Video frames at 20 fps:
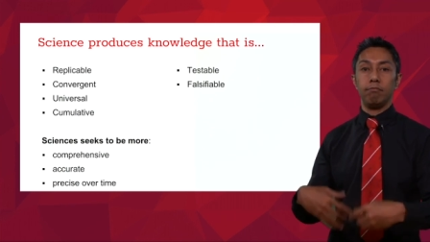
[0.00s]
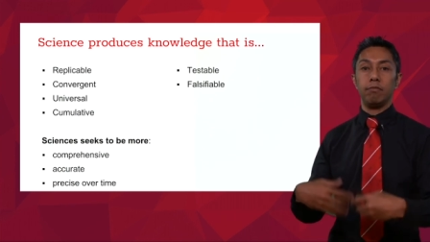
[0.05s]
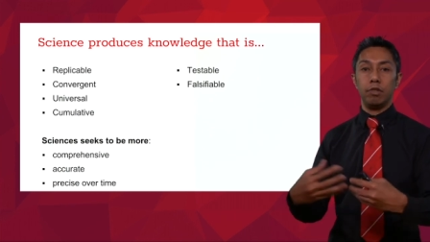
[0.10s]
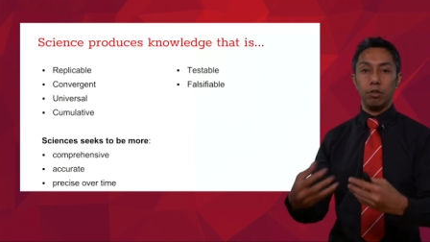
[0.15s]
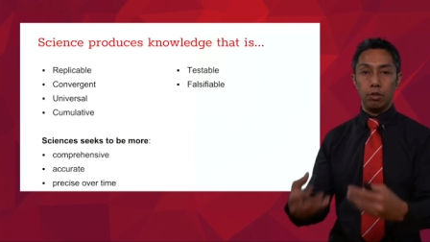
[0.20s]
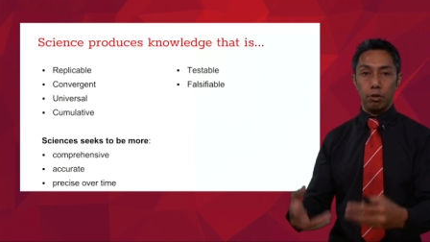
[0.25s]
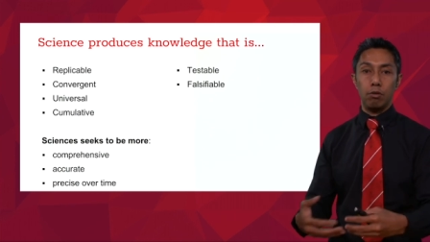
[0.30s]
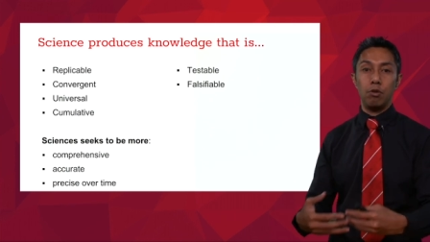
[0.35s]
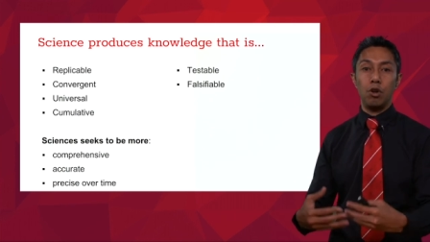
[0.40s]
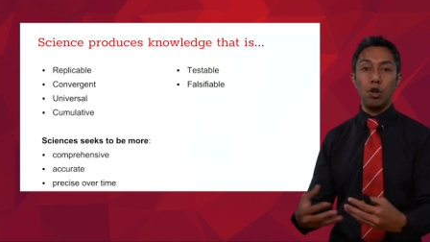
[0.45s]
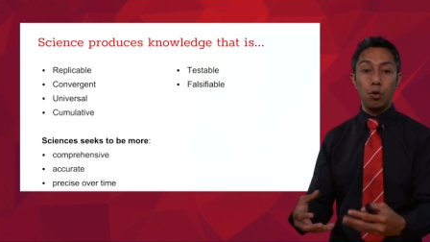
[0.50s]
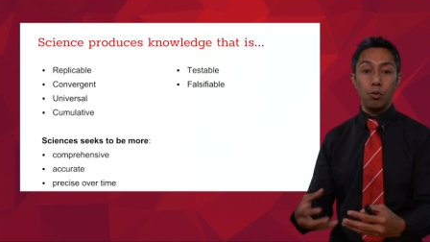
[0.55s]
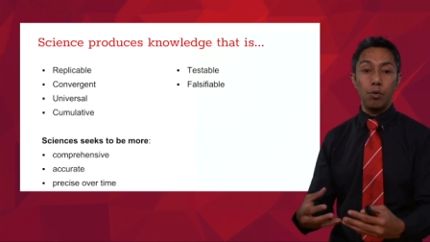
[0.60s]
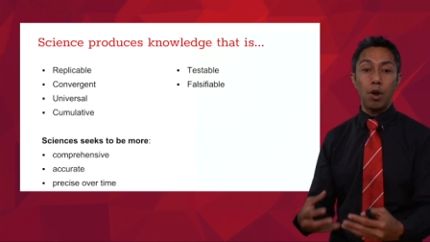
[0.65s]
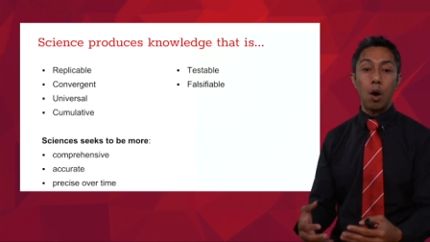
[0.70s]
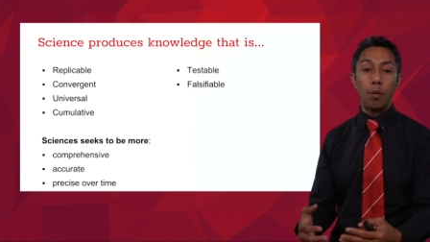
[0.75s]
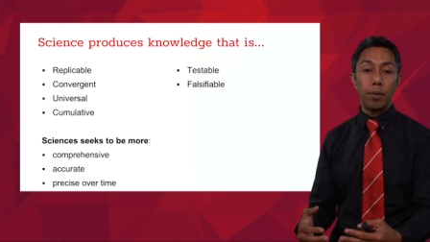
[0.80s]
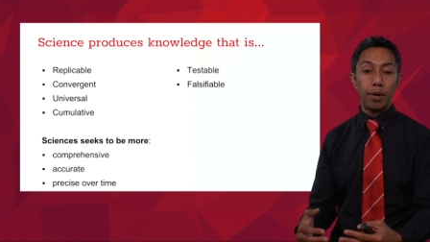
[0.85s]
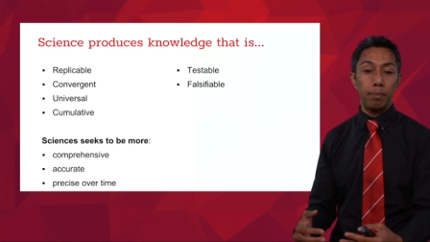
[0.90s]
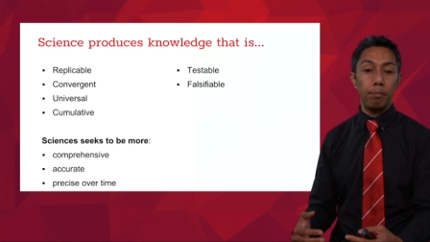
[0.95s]
know,
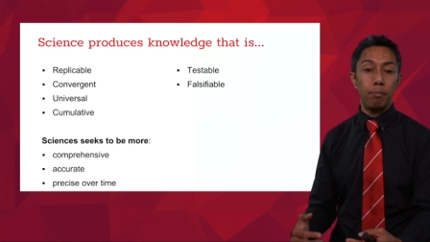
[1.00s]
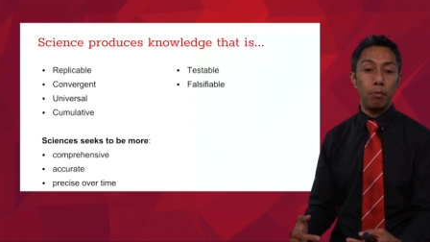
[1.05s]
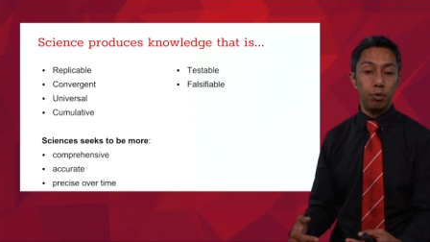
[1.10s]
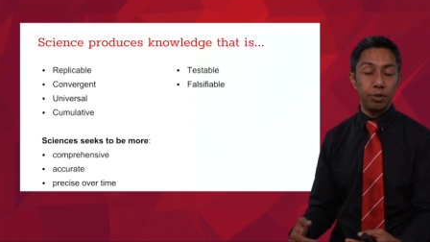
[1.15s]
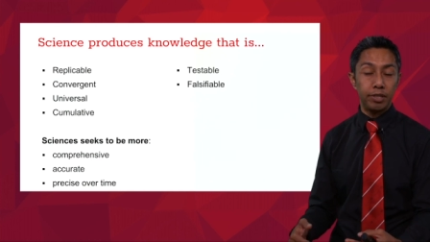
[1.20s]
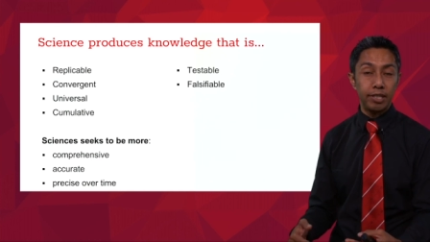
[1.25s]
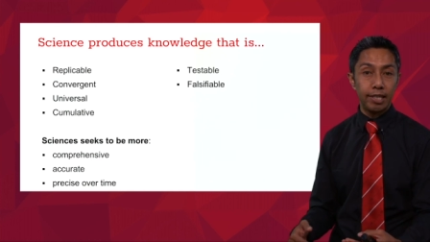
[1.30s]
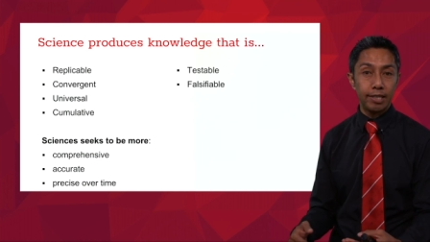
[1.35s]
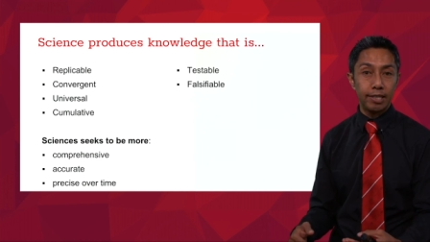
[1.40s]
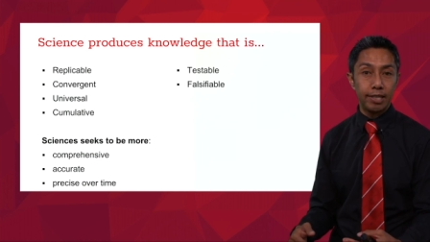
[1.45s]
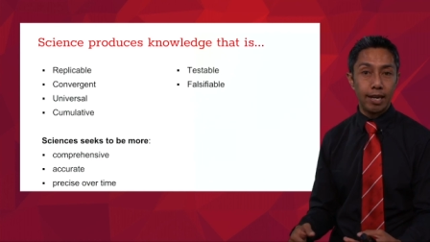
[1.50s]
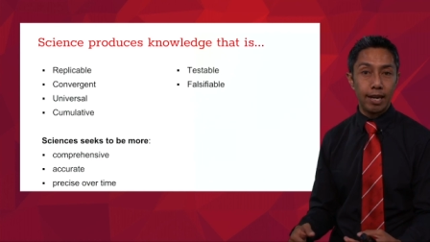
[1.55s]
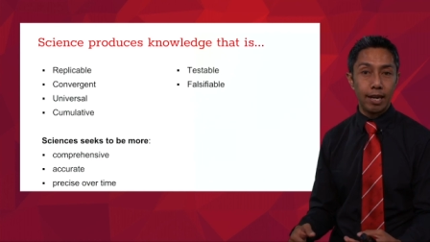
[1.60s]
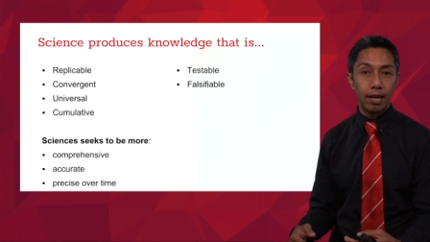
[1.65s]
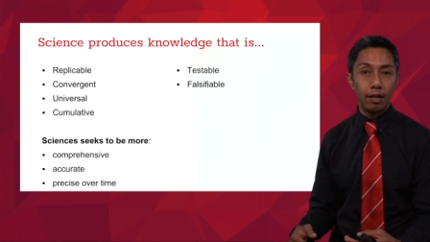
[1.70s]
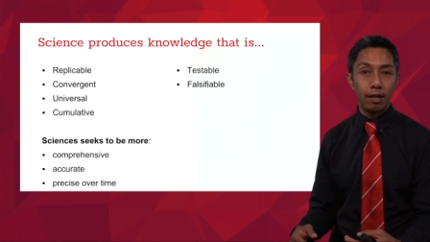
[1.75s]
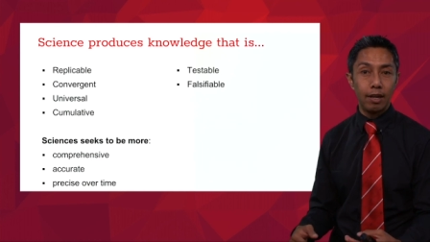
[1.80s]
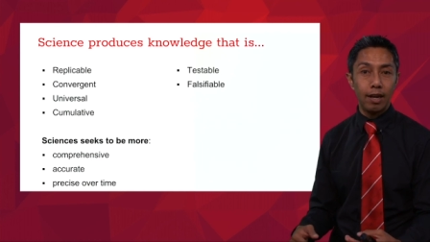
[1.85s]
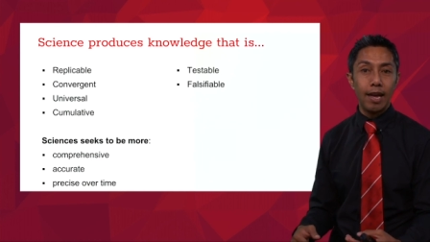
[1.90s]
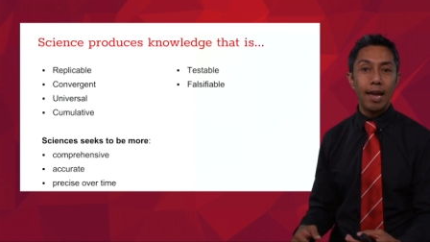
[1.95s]
know it in more detail,